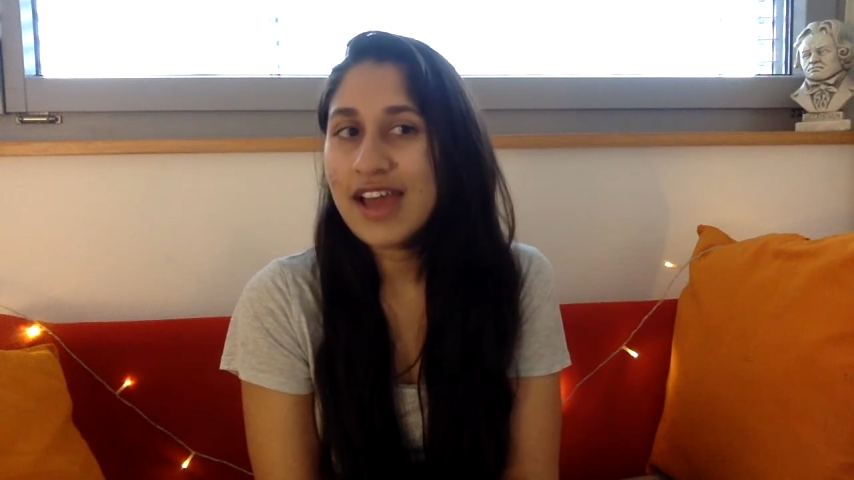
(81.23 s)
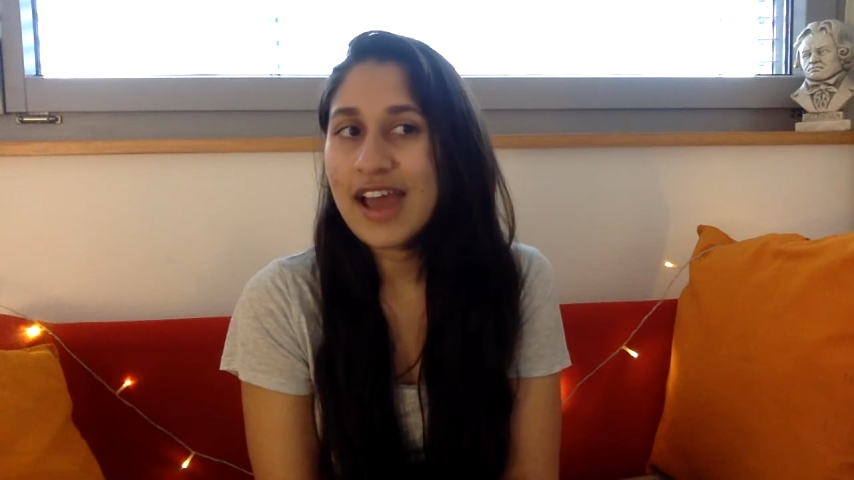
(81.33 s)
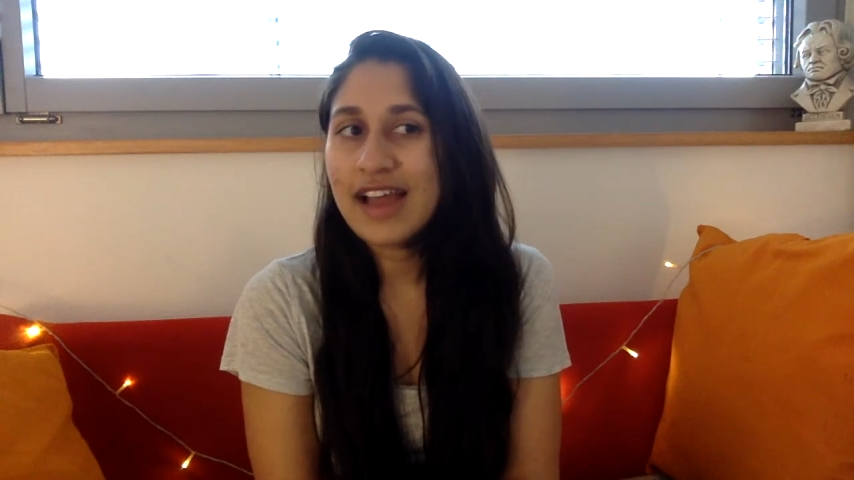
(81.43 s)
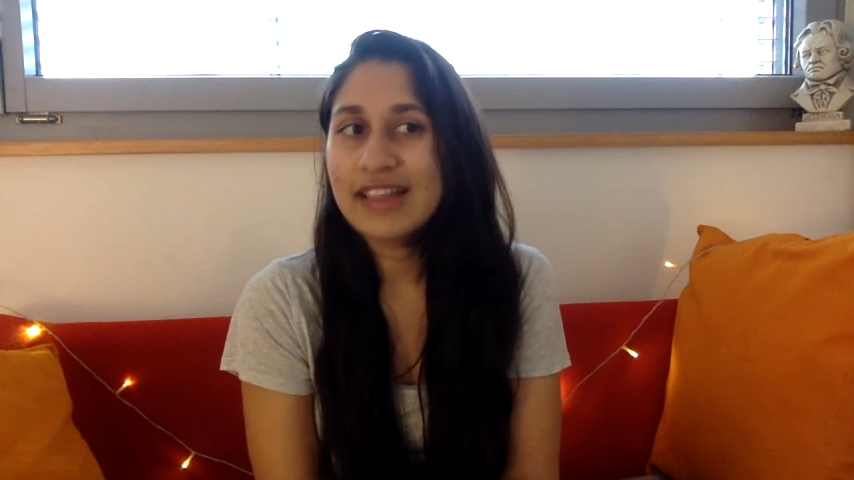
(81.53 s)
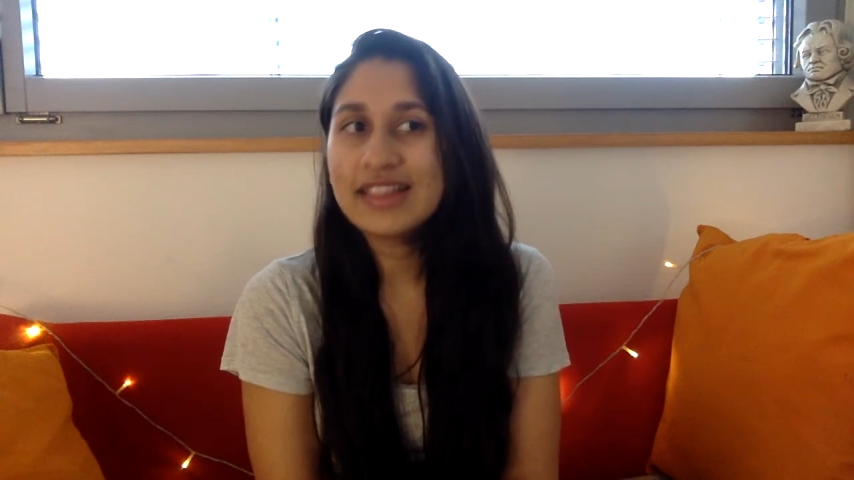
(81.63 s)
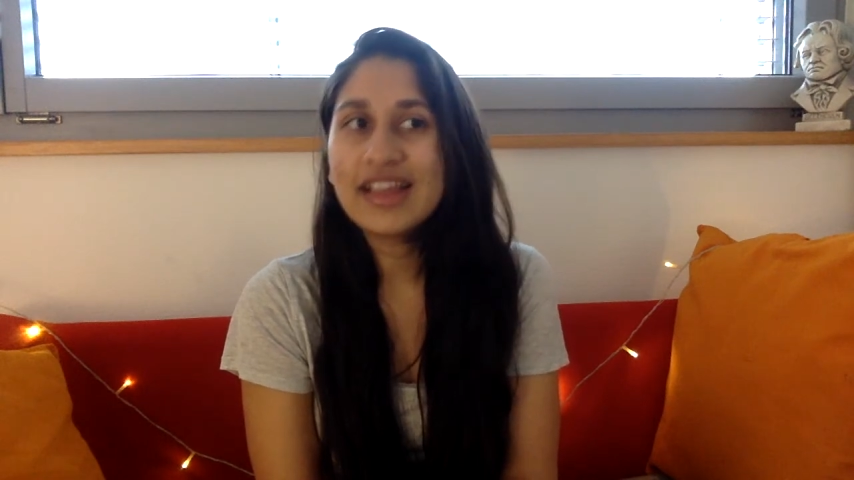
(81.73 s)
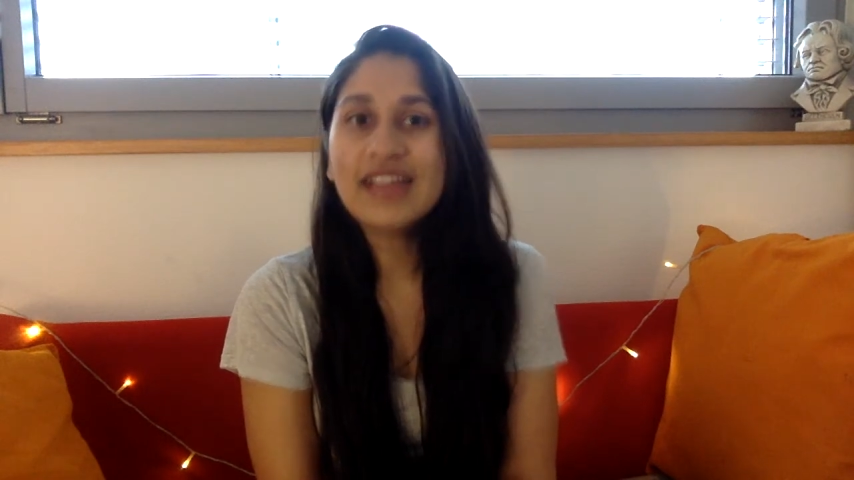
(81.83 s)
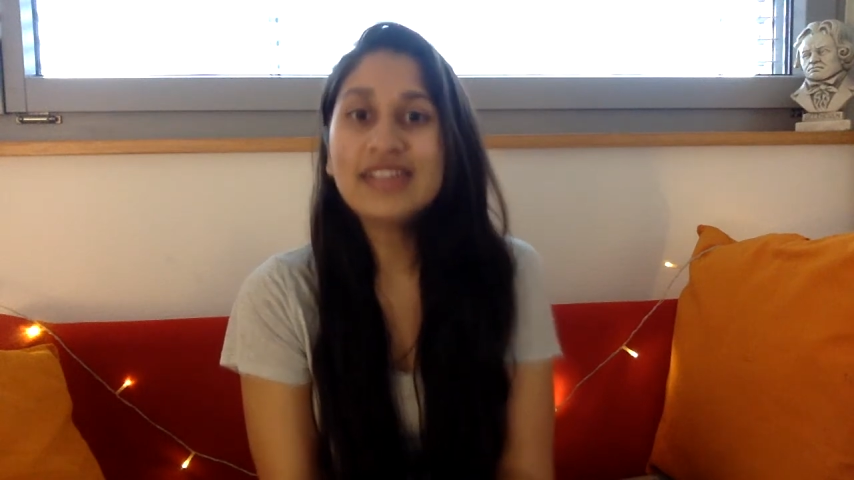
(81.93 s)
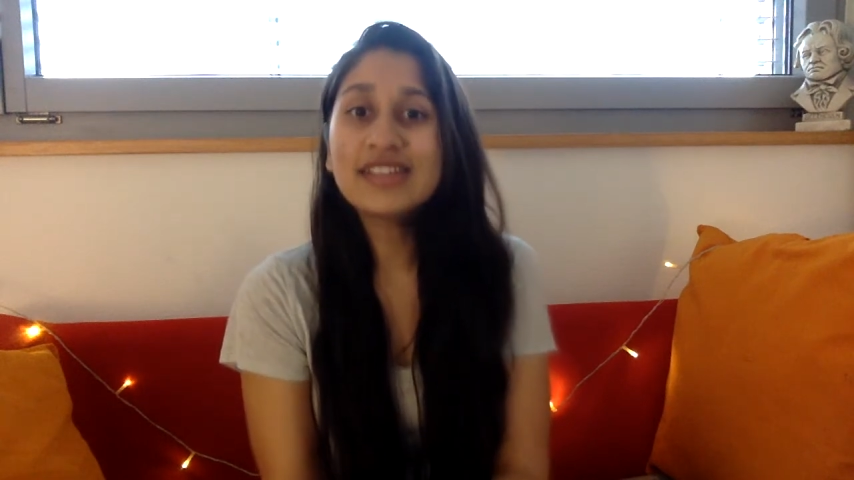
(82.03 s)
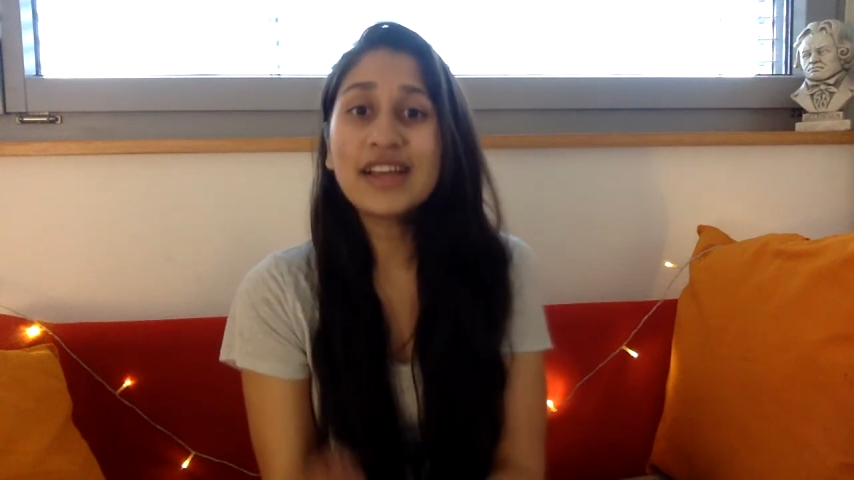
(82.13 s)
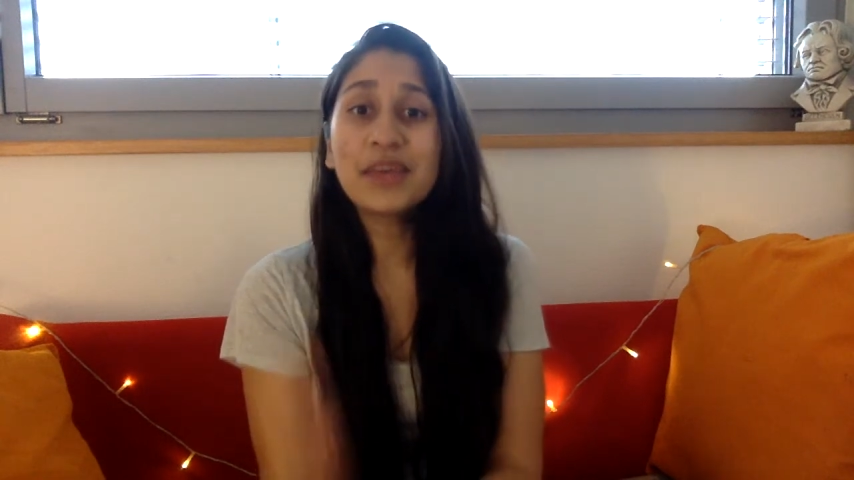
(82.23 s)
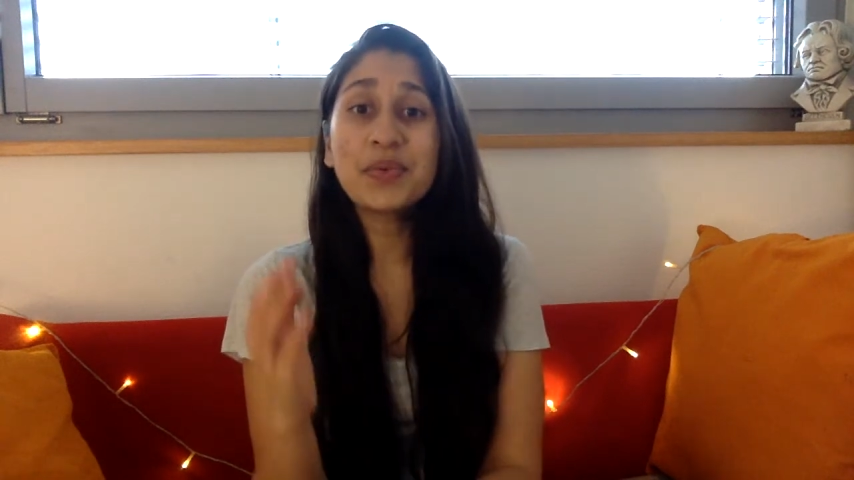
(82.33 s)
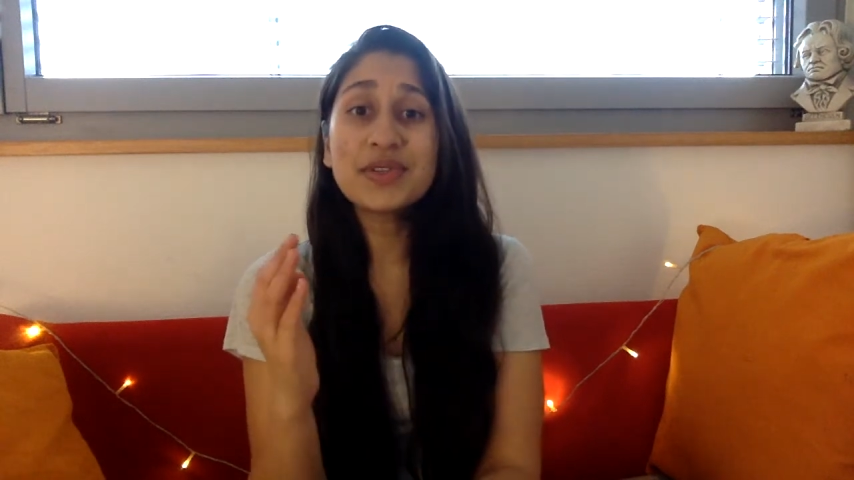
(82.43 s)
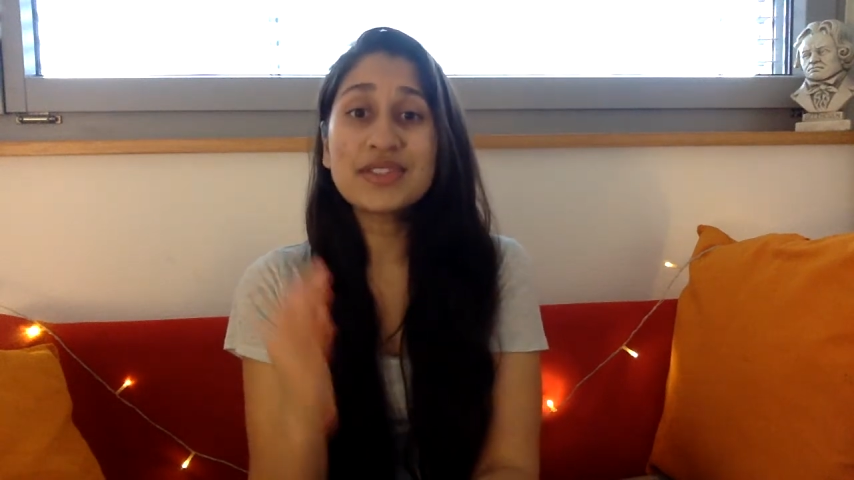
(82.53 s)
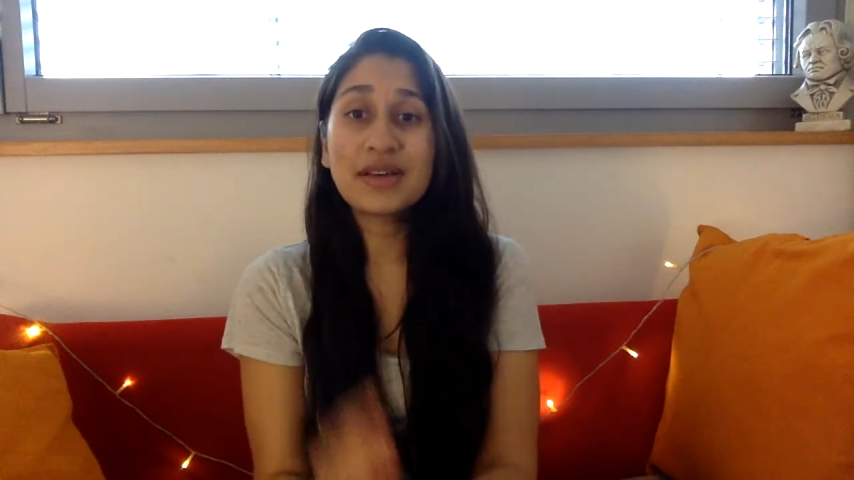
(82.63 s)
And then that
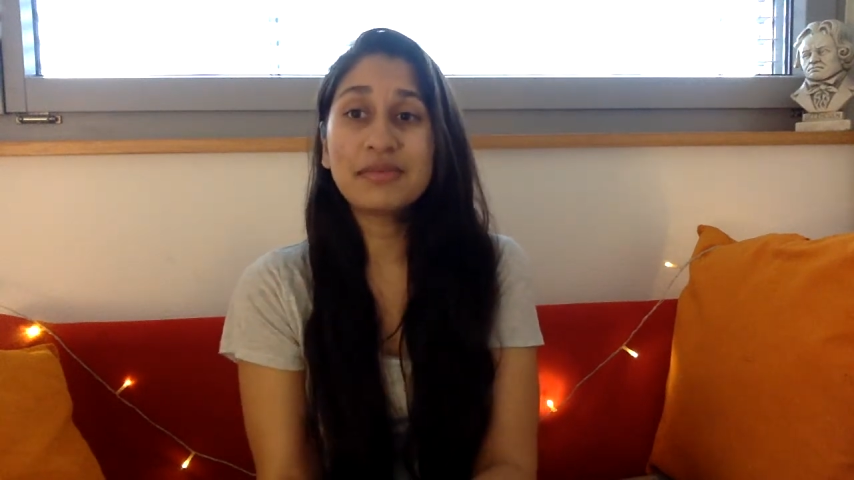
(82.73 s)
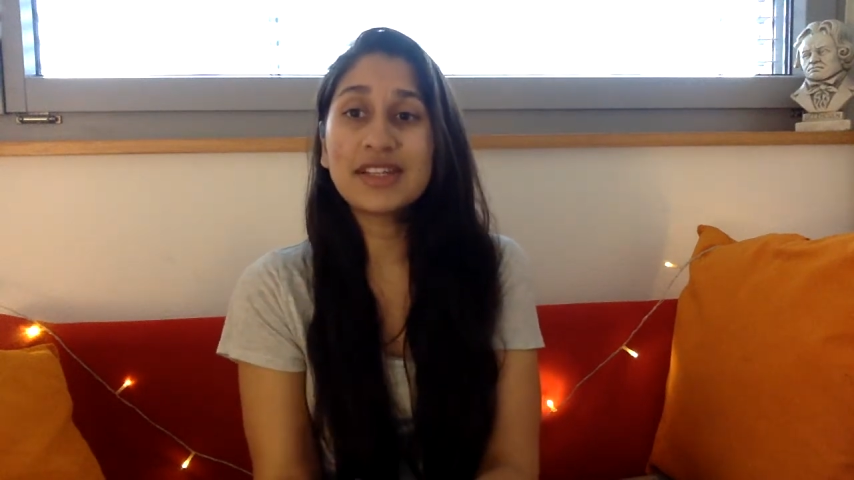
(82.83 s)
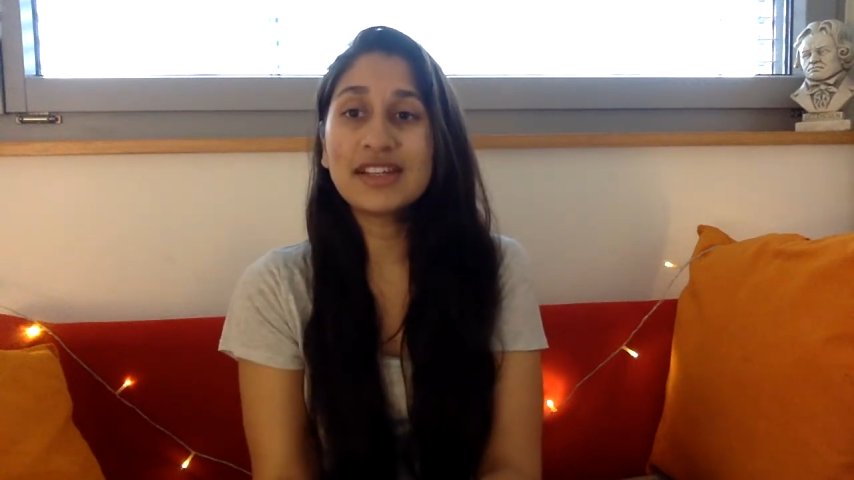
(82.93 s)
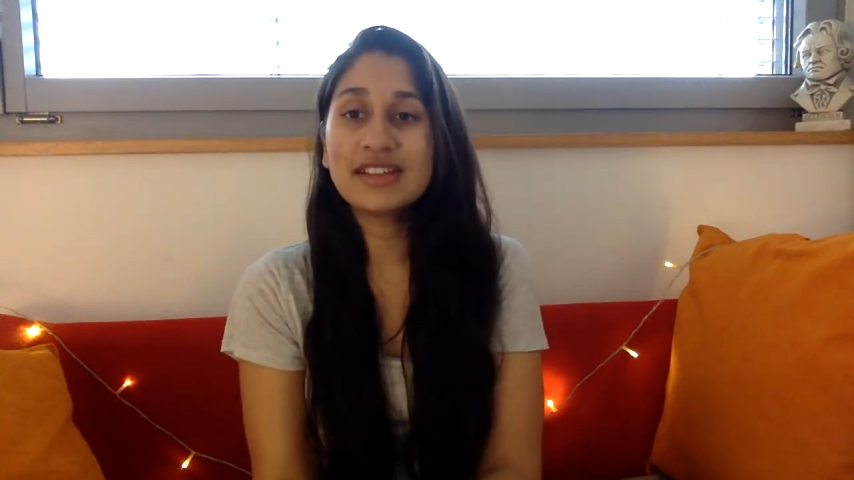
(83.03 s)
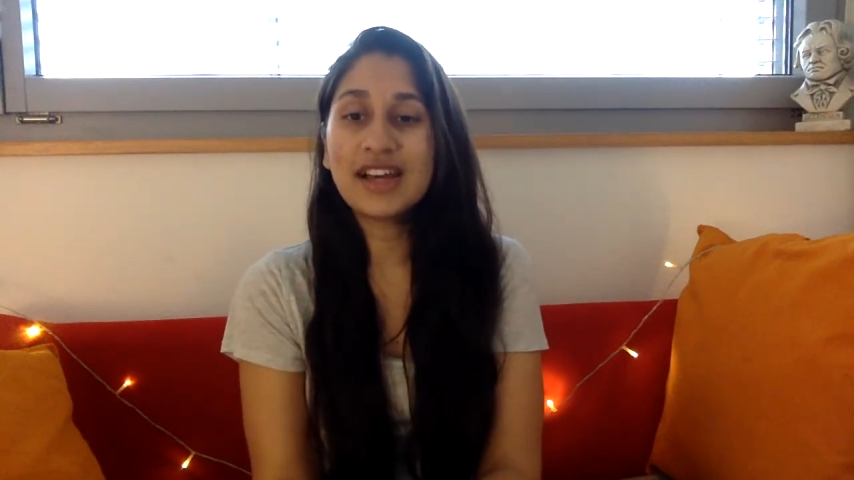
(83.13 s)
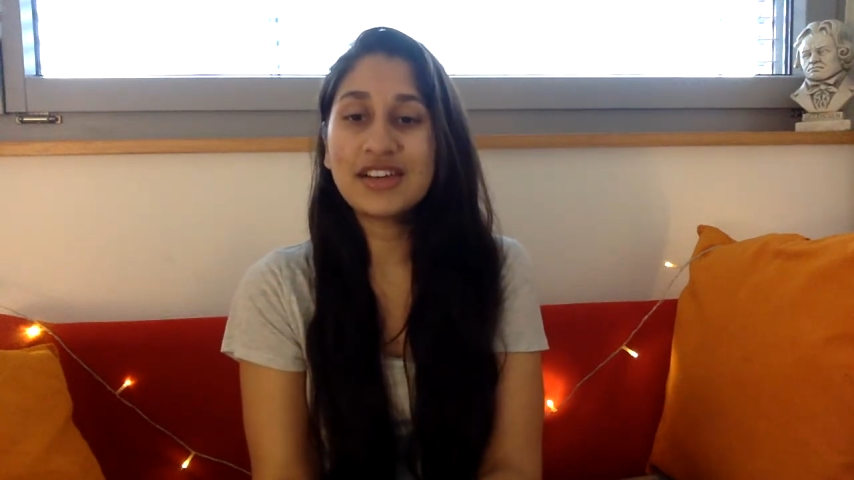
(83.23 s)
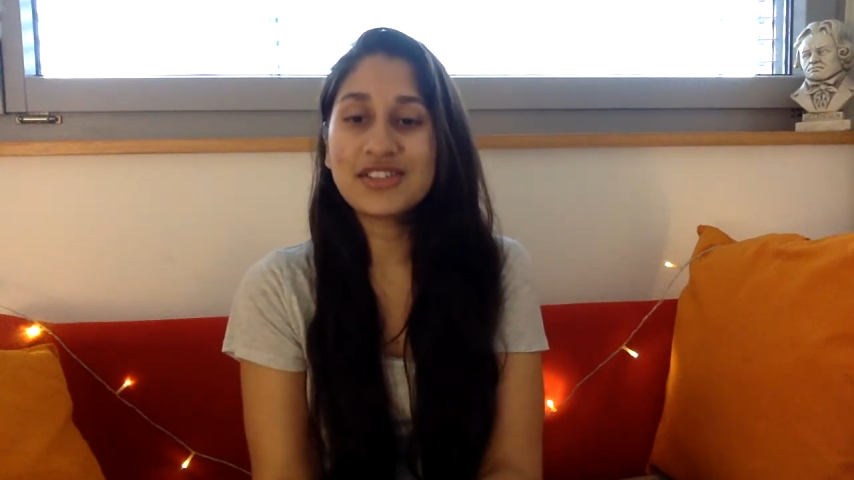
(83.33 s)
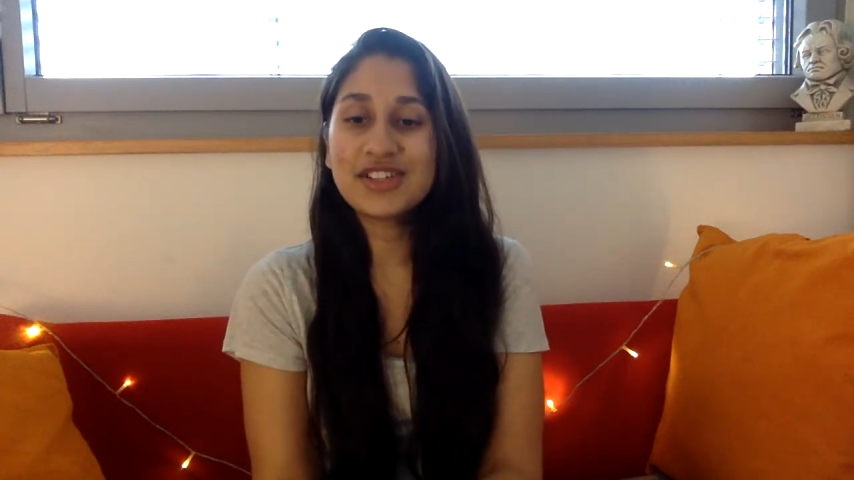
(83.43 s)
was something that